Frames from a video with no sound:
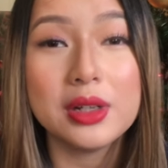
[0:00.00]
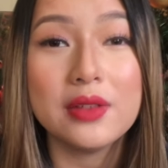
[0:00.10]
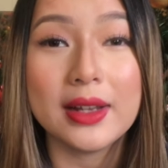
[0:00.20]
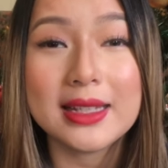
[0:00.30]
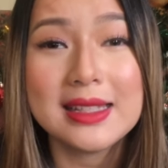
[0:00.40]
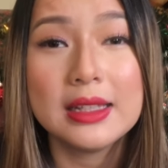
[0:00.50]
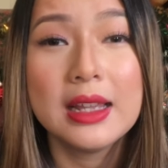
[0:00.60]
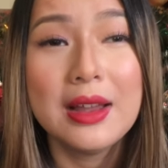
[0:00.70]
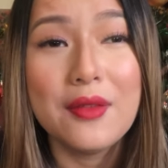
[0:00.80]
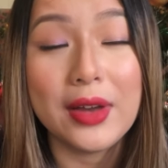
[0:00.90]
If I can
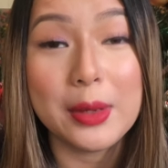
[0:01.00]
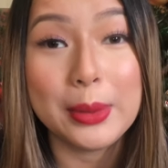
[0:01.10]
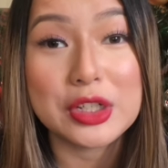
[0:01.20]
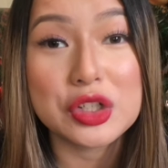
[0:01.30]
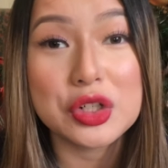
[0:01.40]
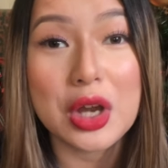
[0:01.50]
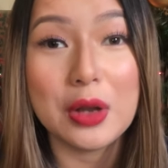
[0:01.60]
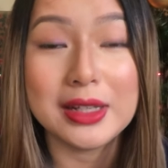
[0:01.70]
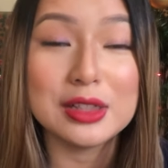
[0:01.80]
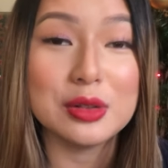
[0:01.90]
find a picture,
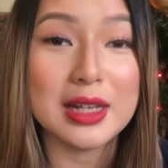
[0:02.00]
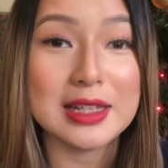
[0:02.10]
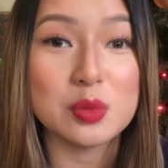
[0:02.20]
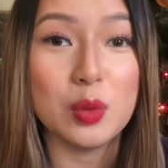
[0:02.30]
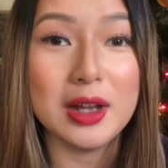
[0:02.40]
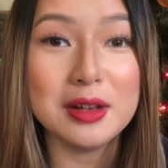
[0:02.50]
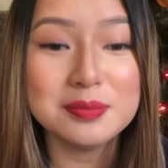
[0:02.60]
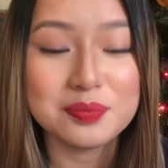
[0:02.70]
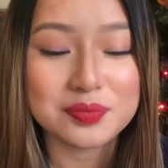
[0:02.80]
I'll include it as well.